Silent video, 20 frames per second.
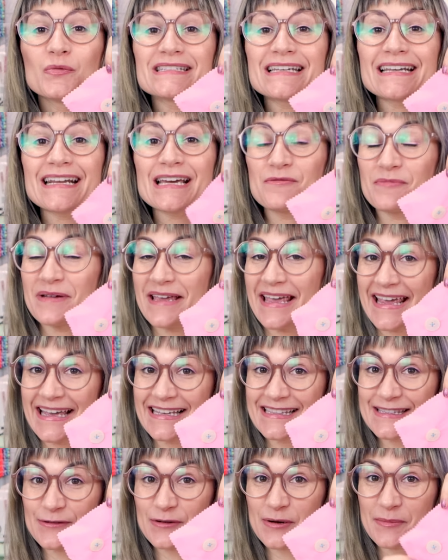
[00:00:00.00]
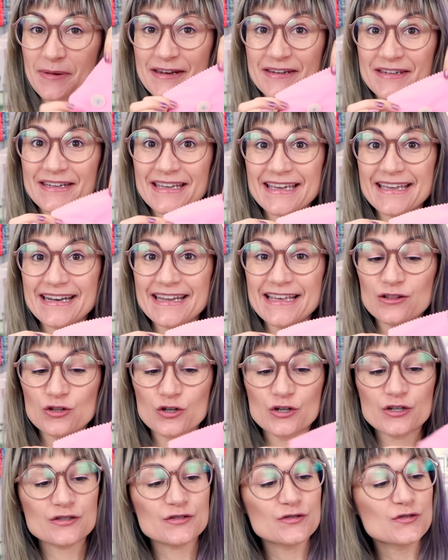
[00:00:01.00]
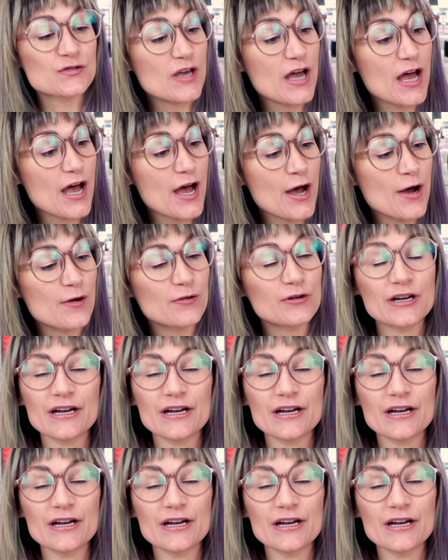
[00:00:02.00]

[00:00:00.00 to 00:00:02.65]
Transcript: We did it, we hand sewed a button and it looks so